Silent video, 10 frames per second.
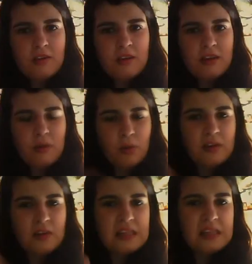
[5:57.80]

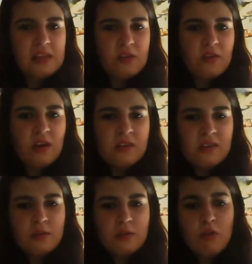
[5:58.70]
considering it's like one of the
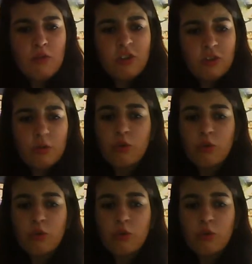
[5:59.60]
elite universities